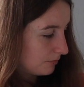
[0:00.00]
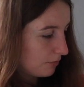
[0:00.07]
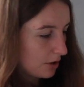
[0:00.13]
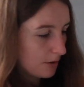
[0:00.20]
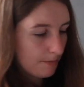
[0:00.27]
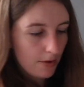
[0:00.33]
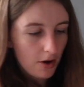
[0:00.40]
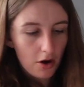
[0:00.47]

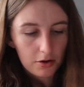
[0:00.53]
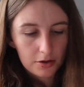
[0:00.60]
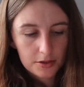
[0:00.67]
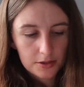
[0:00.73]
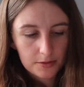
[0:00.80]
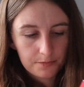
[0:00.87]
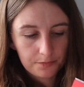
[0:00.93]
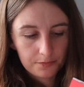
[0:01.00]
What a
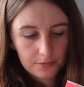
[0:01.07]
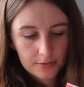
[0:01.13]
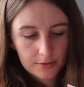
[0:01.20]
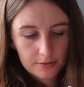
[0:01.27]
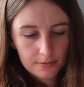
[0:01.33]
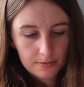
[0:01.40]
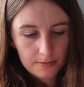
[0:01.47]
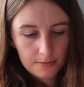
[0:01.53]
box.
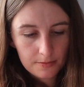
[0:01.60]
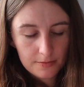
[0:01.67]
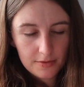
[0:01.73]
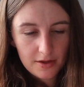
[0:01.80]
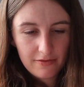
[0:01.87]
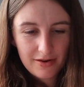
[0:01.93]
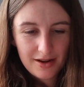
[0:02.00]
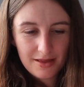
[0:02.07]

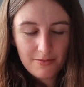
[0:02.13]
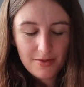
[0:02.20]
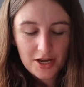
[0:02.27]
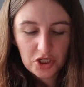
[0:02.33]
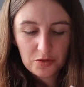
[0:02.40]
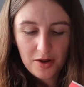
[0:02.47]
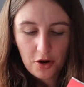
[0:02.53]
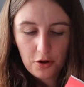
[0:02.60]
Another and
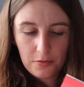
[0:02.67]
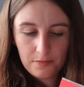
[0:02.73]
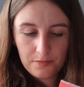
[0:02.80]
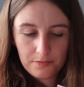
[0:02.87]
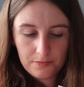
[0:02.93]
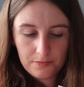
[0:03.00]
marshmallow.